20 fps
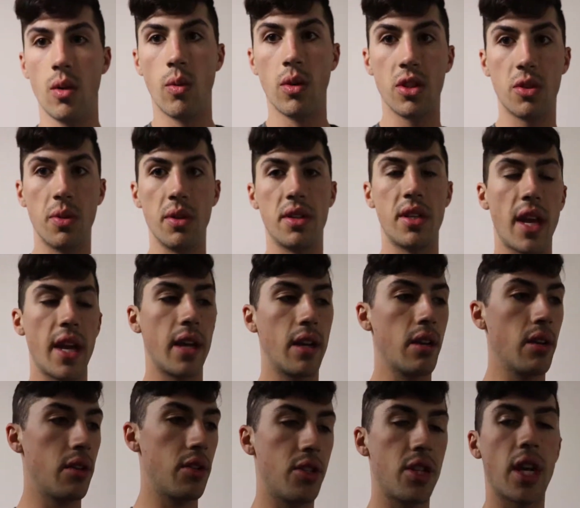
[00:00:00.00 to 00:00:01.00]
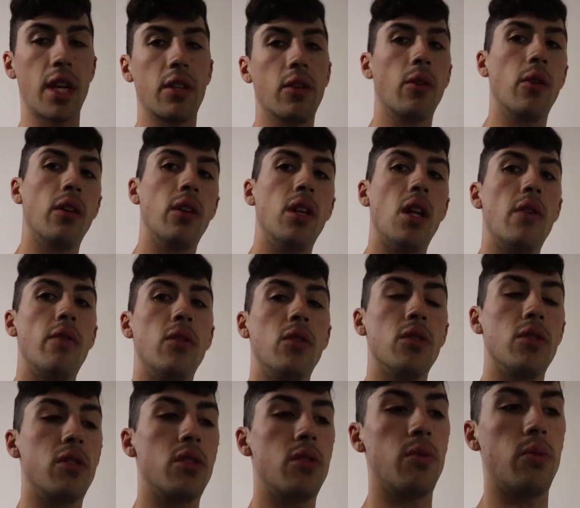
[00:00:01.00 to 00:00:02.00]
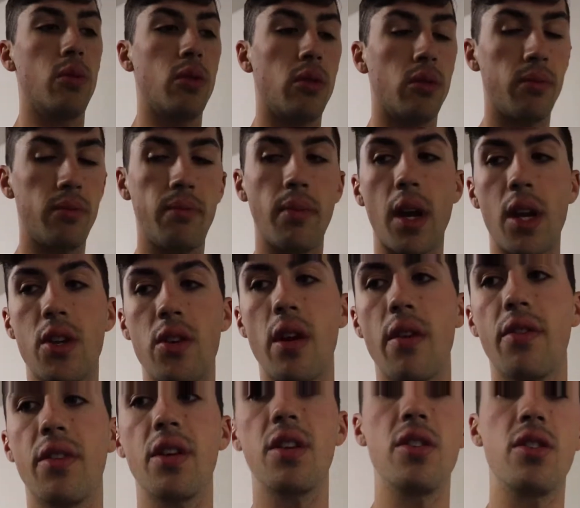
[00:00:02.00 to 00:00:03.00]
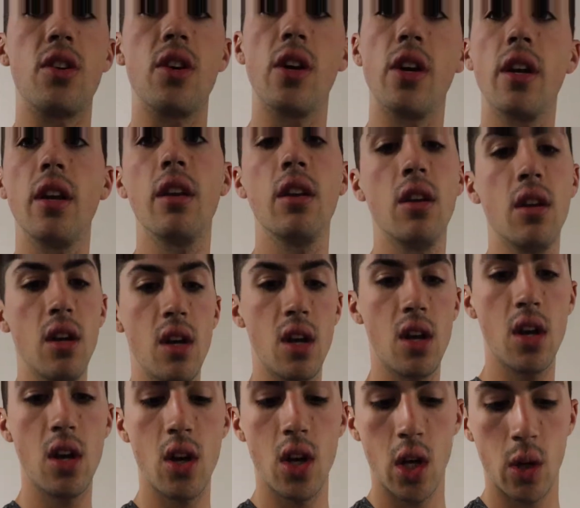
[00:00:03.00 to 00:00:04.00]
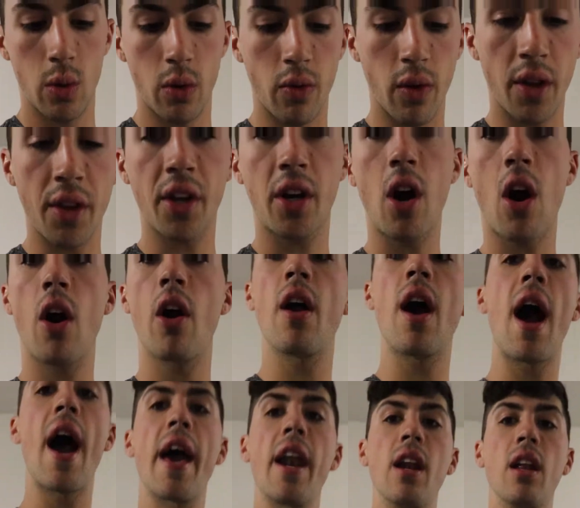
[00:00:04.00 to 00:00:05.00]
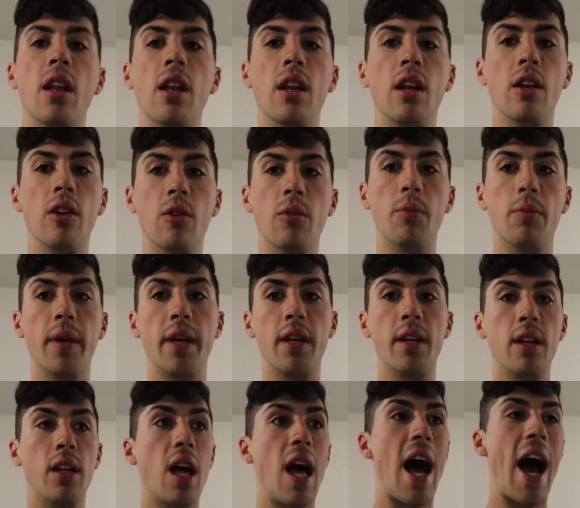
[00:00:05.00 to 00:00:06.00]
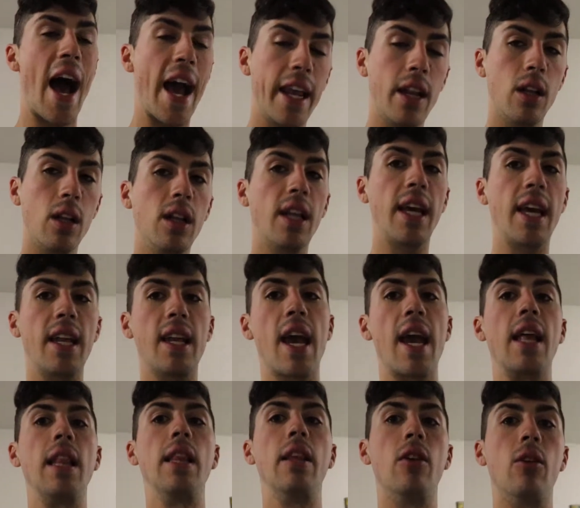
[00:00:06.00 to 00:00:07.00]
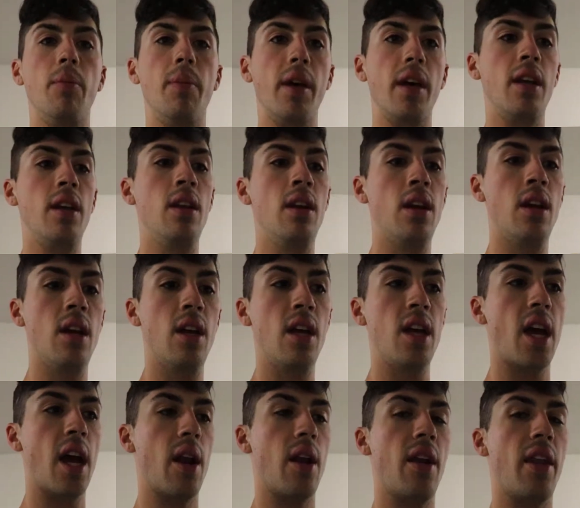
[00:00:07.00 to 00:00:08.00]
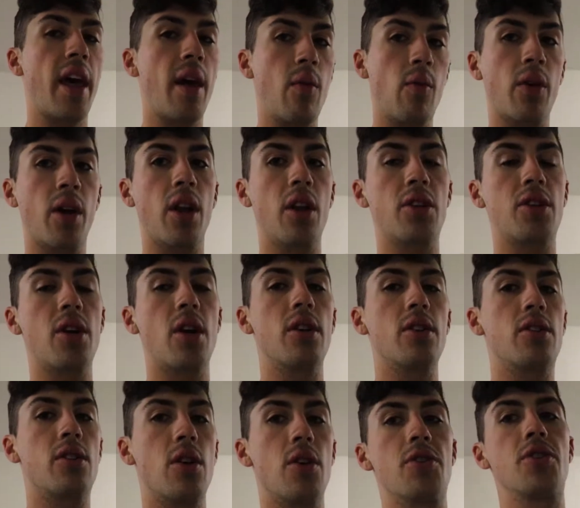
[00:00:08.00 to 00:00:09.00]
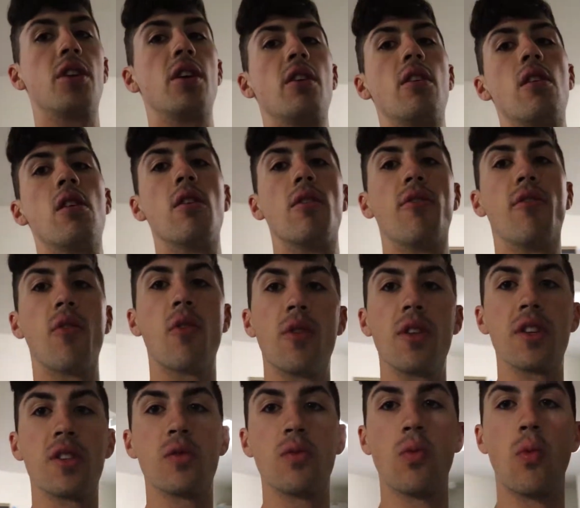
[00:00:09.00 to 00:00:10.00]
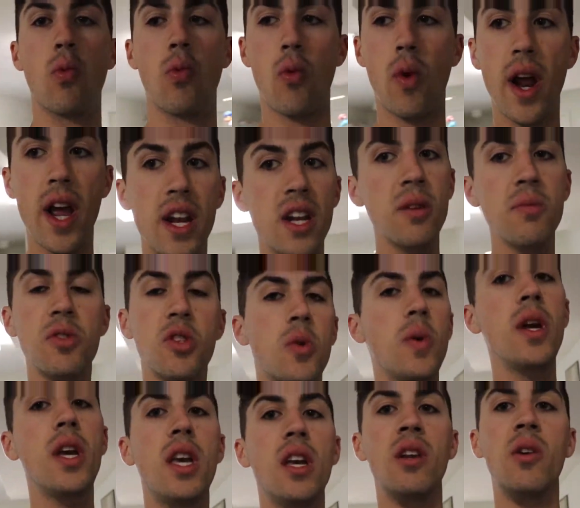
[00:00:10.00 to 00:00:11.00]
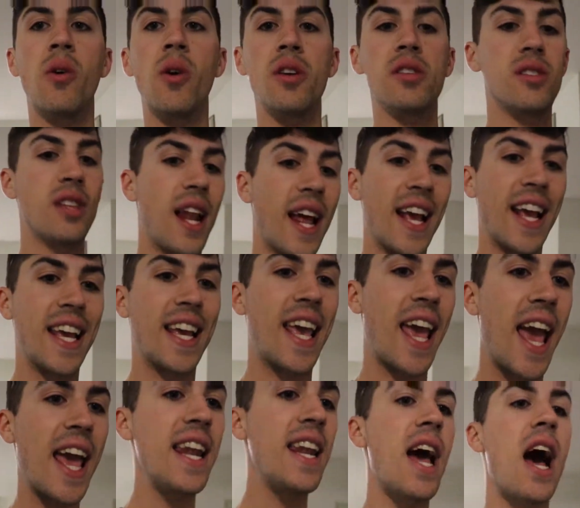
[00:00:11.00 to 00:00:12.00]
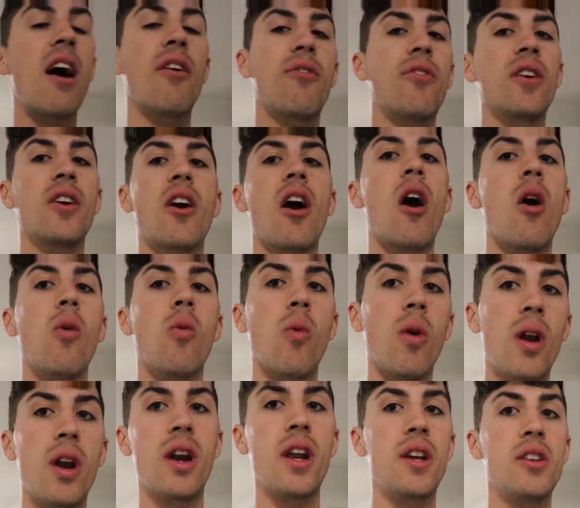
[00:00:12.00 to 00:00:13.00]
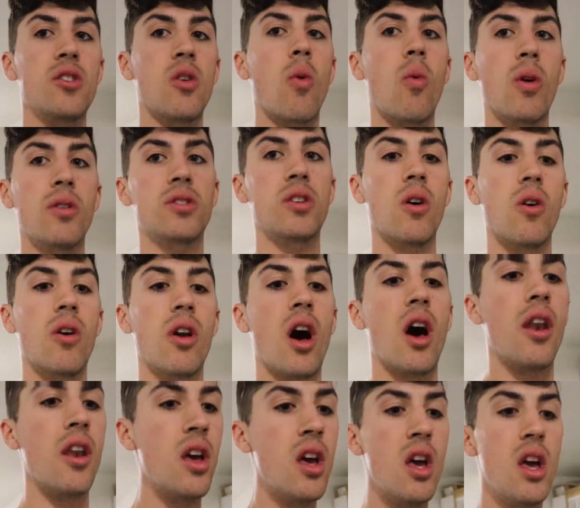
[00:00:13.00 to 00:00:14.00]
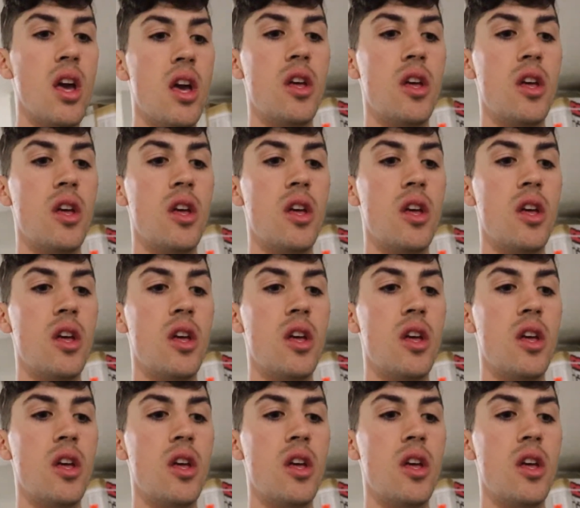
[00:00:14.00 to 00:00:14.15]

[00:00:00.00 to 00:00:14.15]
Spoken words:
Once we check the oil levels, we'll make sure everything's good. We'll run the car, idle it a little bit, and then we're gonna start searching for this random squeaking noise that I cannot figure out what it is or what's going on.